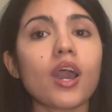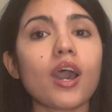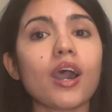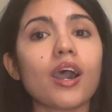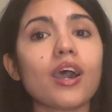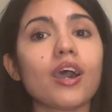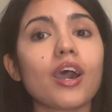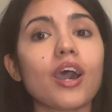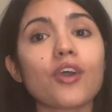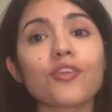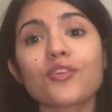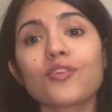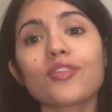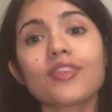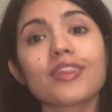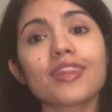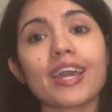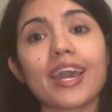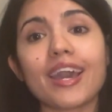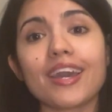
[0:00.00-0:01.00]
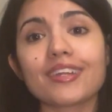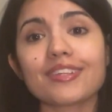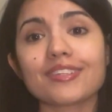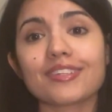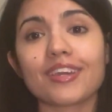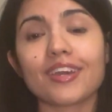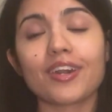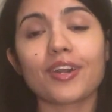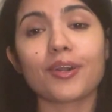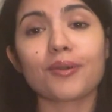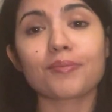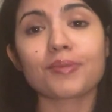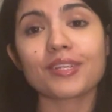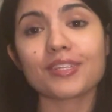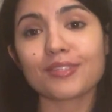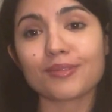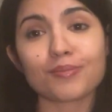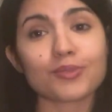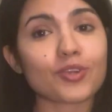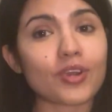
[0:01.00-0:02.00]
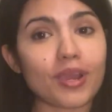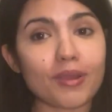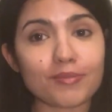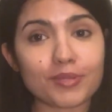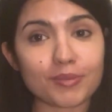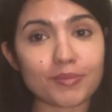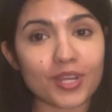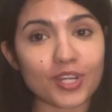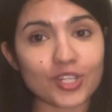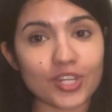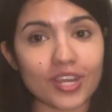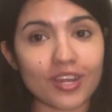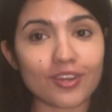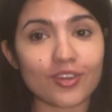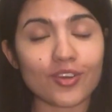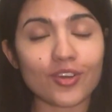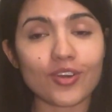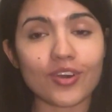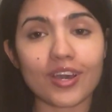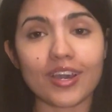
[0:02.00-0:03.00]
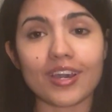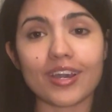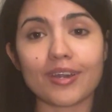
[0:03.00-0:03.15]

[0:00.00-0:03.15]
Other than that, please subscribe to my channel.